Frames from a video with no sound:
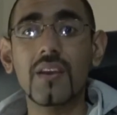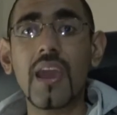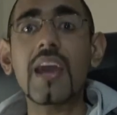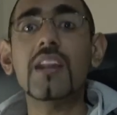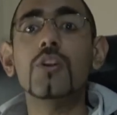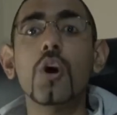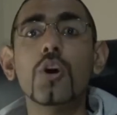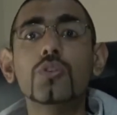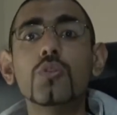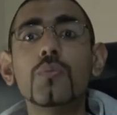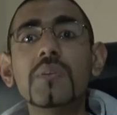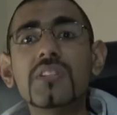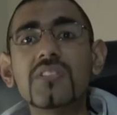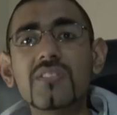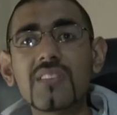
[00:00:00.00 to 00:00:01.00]
and not to
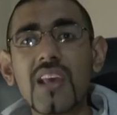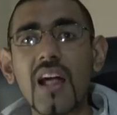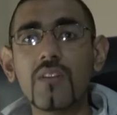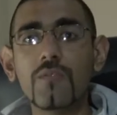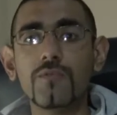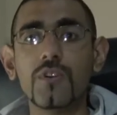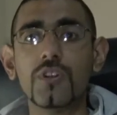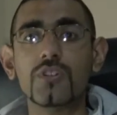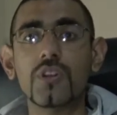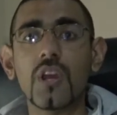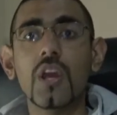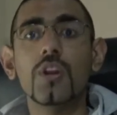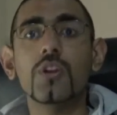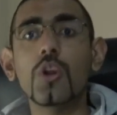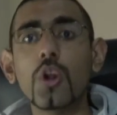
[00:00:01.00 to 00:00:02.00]
be selfish,
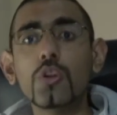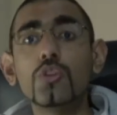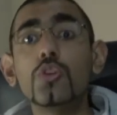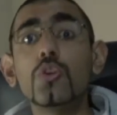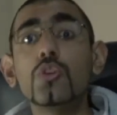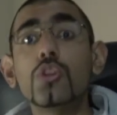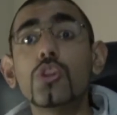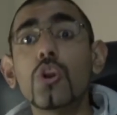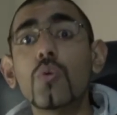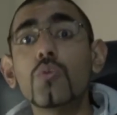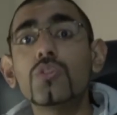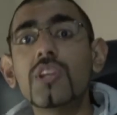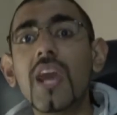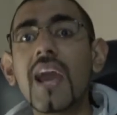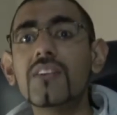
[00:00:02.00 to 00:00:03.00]
not to
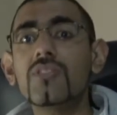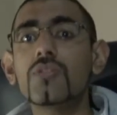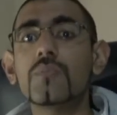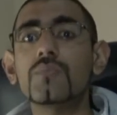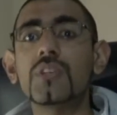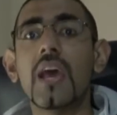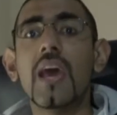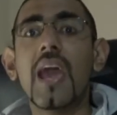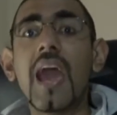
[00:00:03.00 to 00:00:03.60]
throw tantrums,